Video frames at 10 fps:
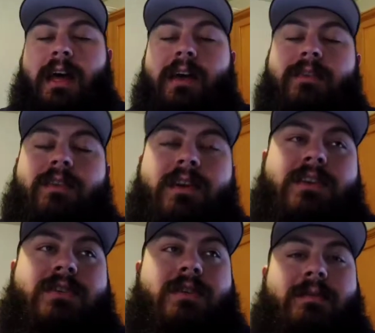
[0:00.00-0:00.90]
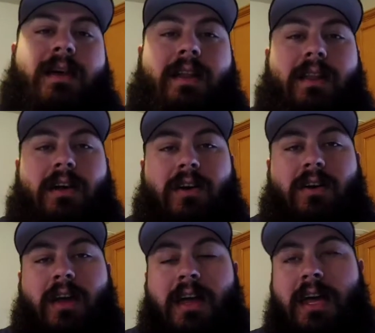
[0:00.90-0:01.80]
And really on a trip that
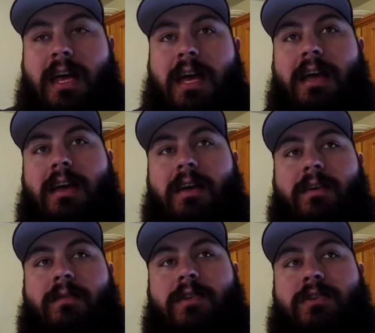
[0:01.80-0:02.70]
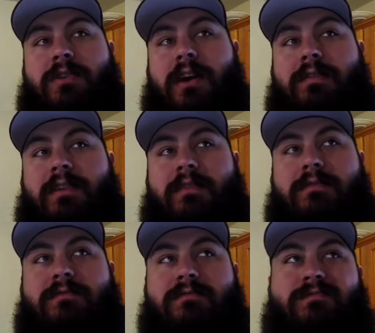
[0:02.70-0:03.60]
long, when you're
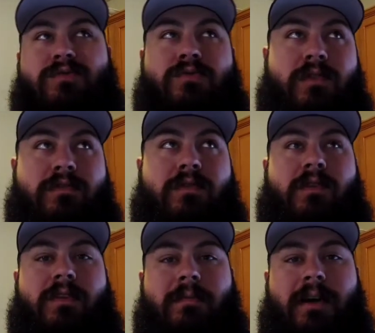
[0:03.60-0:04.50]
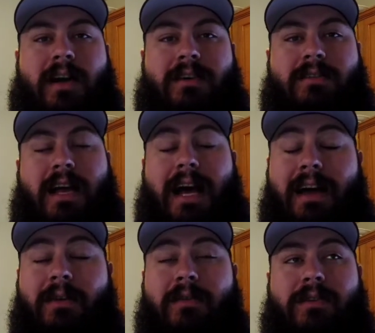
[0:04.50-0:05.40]
driving 2,400 miles,
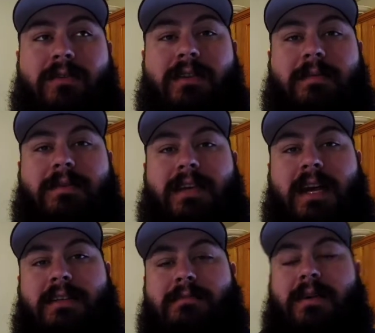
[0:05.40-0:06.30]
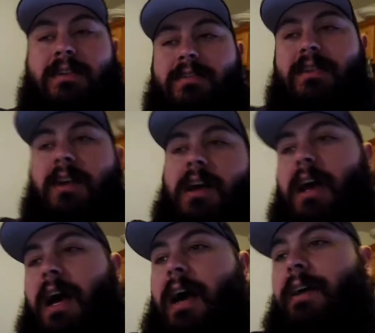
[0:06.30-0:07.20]
I don't want to lose that much gas mileage.
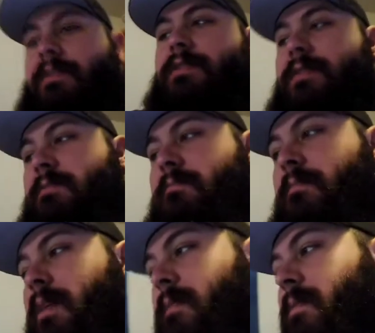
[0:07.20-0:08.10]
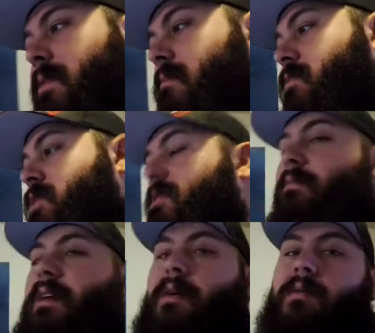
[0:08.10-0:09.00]
I just maybe am
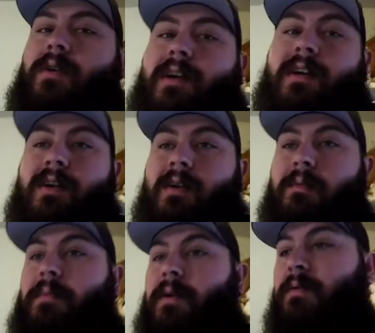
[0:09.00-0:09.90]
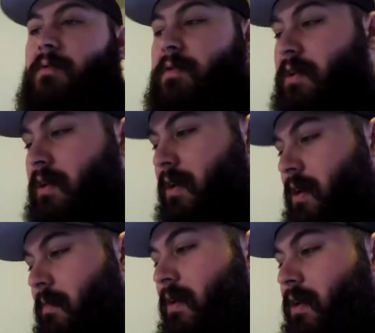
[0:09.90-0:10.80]
cheap that way. But when we're
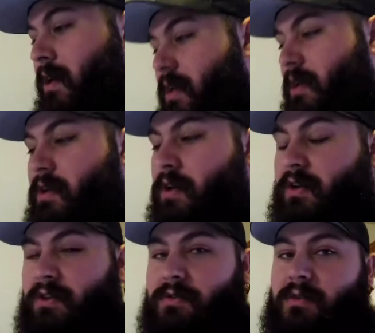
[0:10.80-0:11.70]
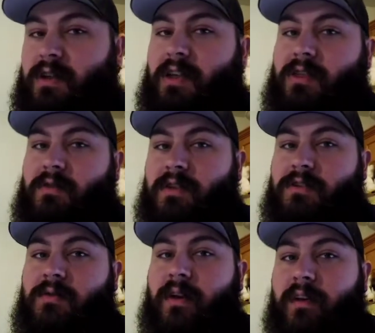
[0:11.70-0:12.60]
talking about getting 23 to
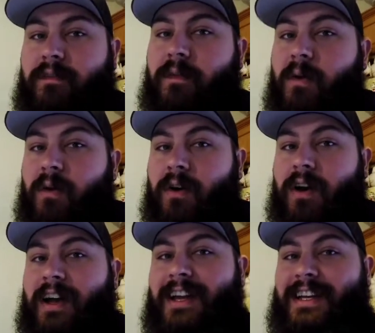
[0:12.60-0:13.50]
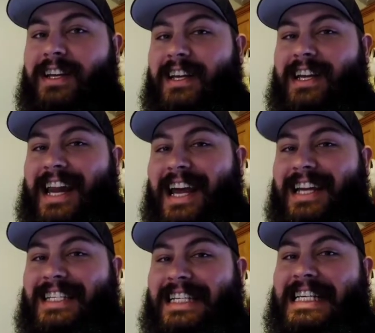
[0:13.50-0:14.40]
24 to getting
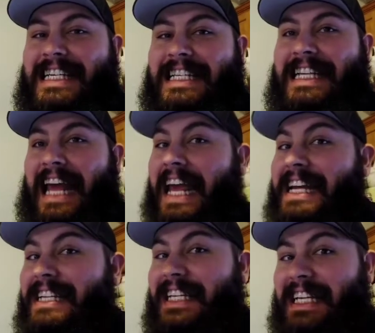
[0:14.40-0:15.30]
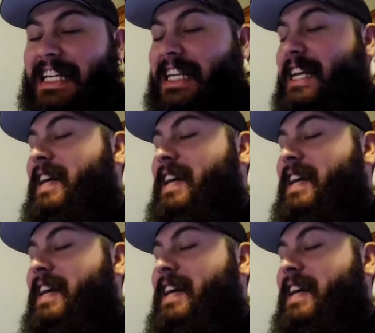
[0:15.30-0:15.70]
19 to 18,